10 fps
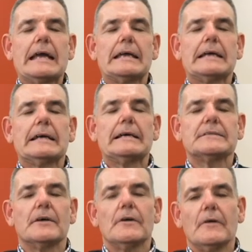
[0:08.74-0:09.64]
Yeah,
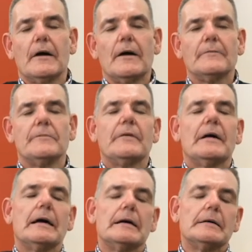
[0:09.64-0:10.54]
so
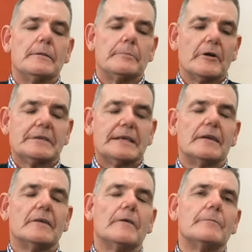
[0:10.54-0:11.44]
I'm Barry Taylor,
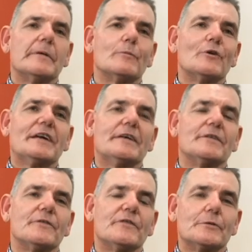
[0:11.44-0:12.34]
and I've been working in
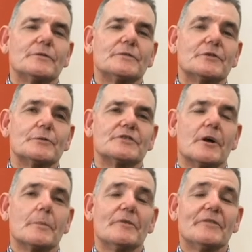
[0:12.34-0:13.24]
the field of
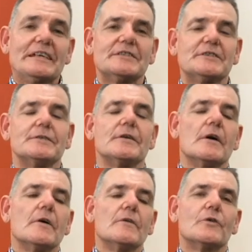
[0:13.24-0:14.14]
suicide prevention
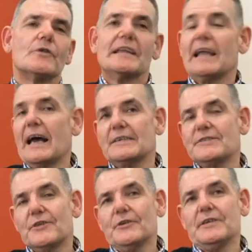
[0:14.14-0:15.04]
for the last
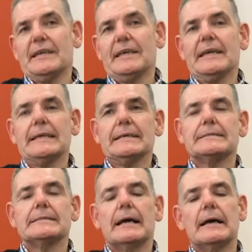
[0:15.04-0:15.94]
30
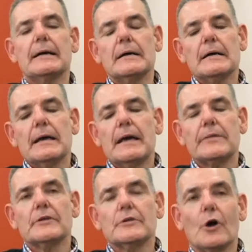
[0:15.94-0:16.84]
years at
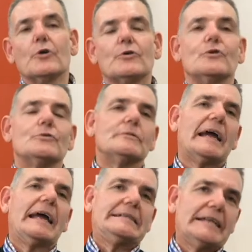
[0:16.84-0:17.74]
the local
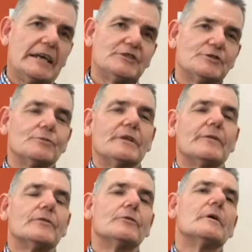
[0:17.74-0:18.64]
and national
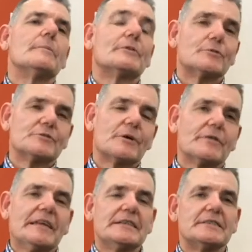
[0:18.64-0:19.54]
level, but also at
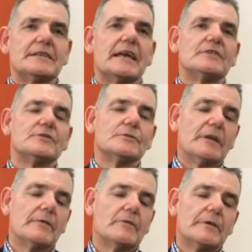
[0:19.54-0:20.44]
the international
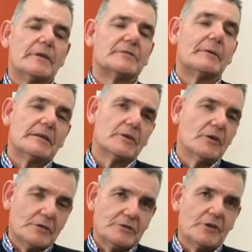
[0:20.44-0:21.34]
level, and I've spent a
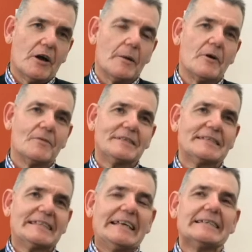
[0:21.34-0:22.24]
lot of time
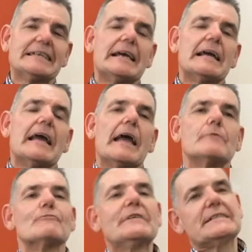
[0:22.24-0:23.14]
overseas
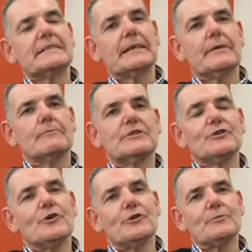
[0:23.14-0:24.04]
and recently
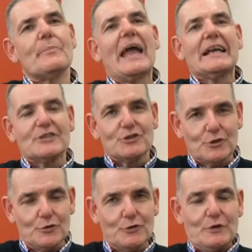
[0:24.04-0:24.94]
returned back
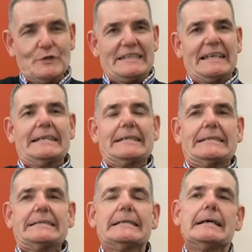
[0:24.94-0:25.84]
to New
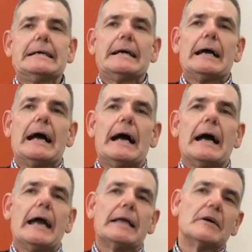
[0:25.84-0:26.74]
Zealand.
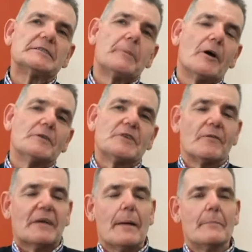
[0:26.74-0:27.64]
And I suppose I've
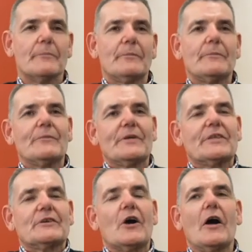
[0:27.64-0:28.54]
come with a
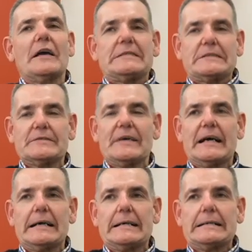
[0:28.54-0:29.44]
kind of
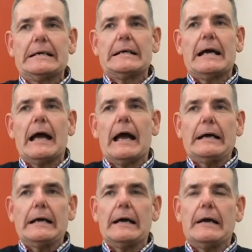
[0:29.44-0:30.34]

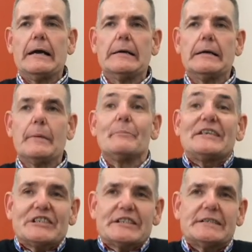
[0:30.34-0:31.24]
a
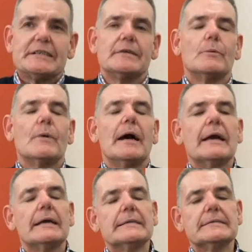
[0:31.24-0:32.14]
mission in a way,
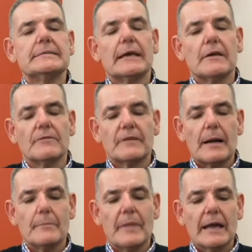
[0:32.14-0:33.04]
is that I've
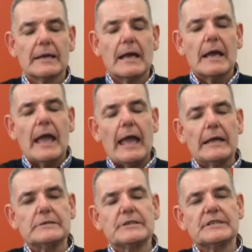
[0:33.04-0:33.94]
come back
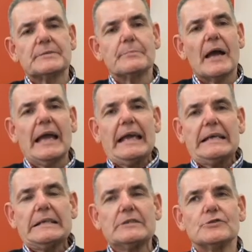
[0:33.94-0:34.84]
and
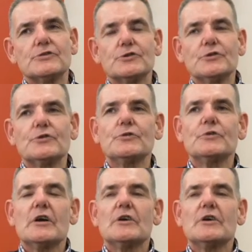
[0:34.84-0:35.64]
dismayed to